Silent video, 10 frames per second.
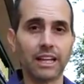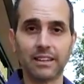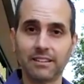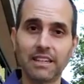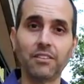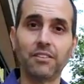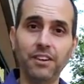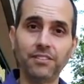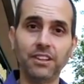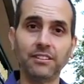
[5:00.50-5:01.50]
like in the
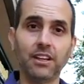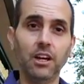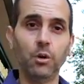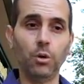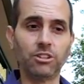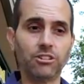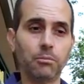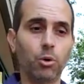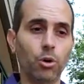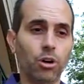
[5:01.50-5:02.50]
750s, which is
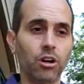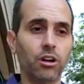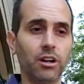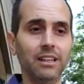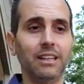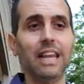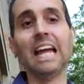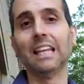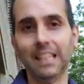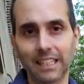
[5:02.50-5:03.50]
a more
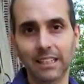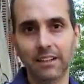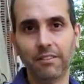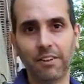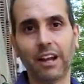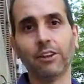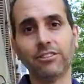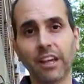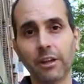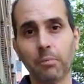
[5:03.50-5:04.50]
likely final
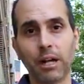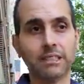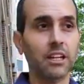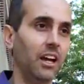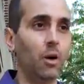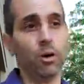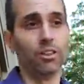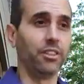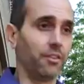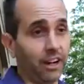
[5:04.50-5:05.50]
selling price.
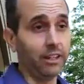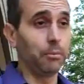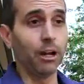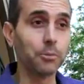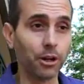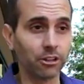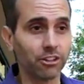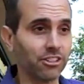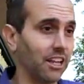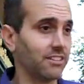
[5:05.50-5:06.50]
Well, the Frankly price
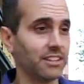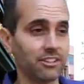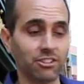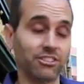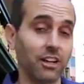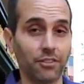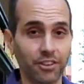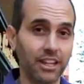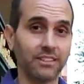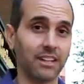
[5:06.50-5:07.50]
predictor says that it should sell
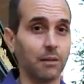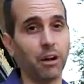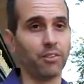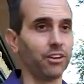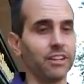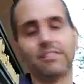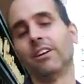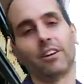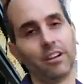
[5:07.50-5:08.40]
for this, and I'm offering this. No,